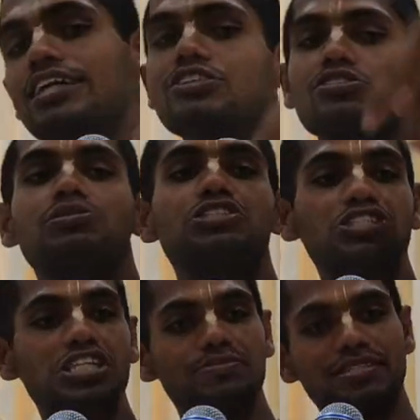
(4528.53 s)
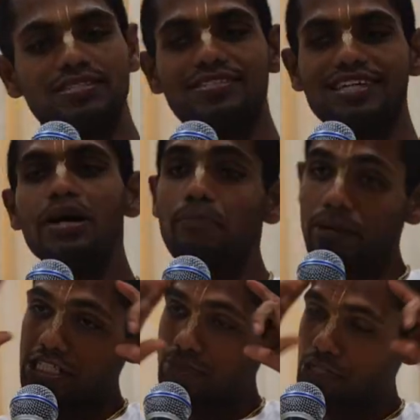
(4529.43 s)
transformation takes place.
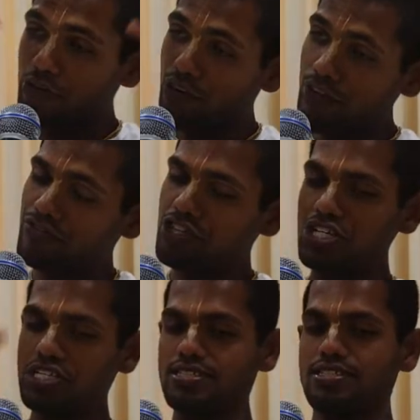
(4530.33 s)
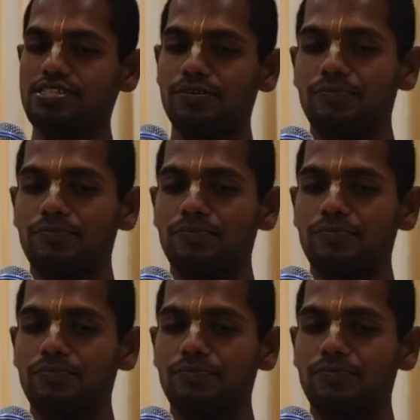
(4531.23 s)
Perception of life changes.